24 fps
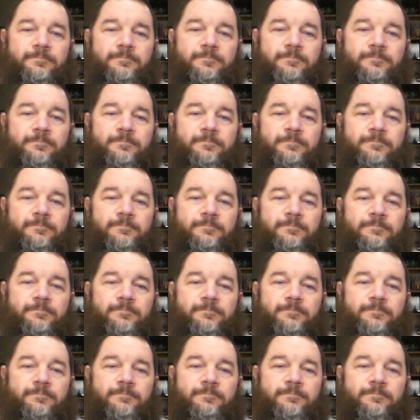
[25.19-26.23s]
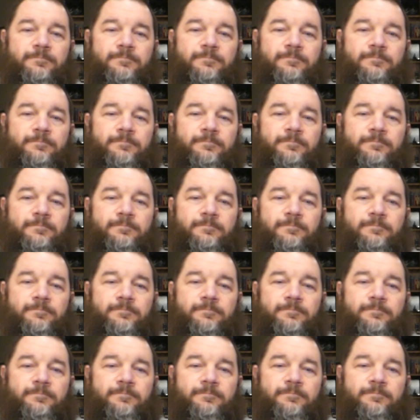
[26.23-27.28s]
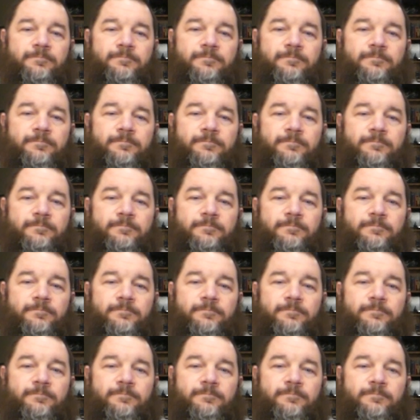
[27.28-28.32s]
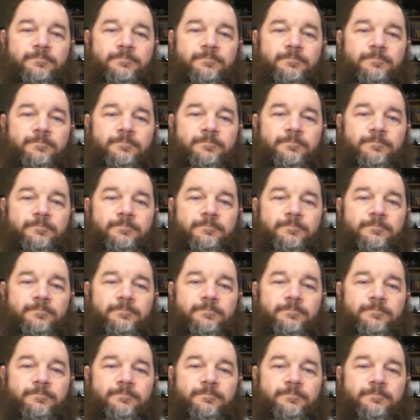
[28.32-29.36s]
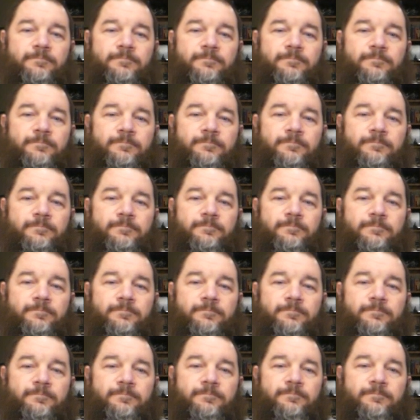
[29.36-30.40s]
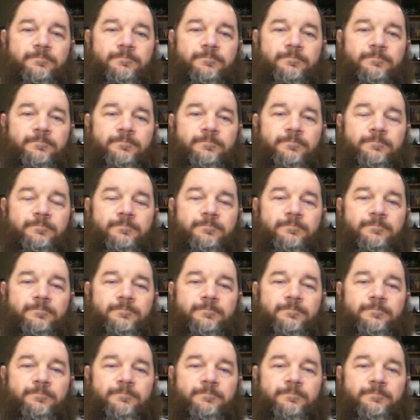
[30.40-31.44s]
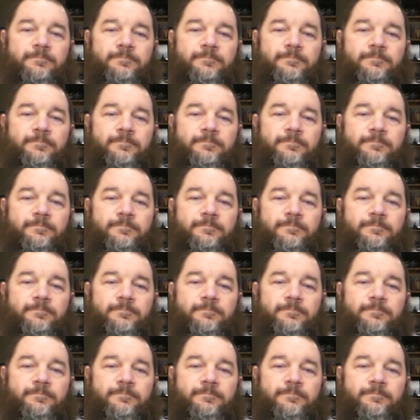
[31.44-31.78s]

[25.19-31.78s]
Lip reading: The person shown says nothing.